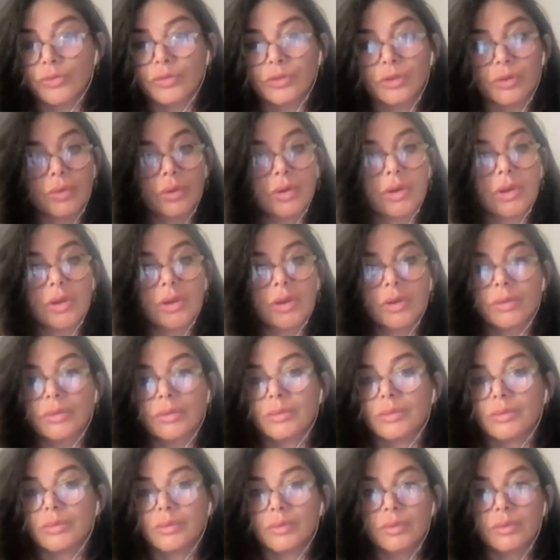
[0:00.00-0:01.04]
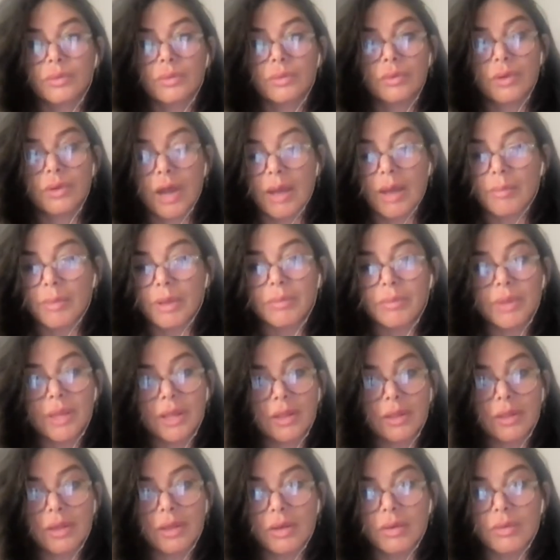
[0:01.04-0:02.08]
the door, grabbed my
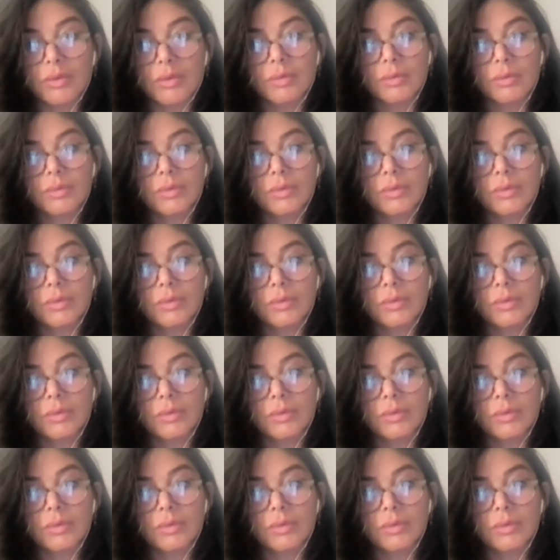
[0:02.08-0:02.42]
pillow,